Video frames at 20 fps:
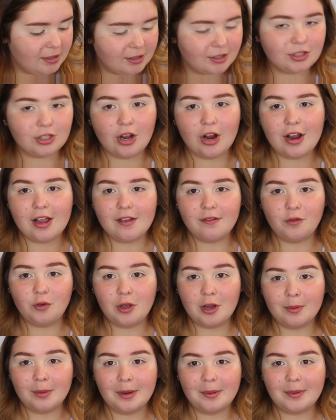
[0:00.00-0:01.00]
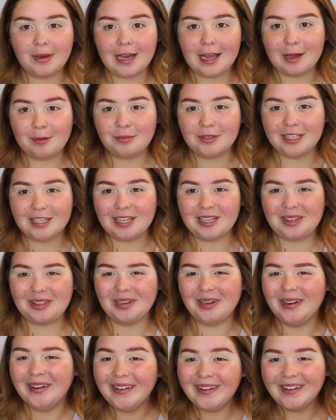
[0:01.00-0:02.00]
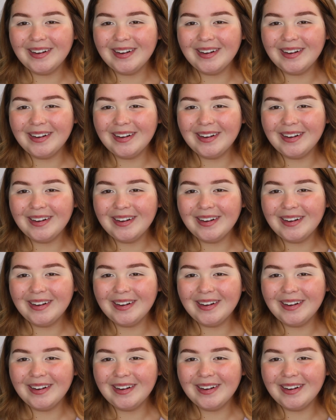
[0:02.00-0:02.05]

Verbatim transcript: Sorry, you can hear my bag. I'm digging through.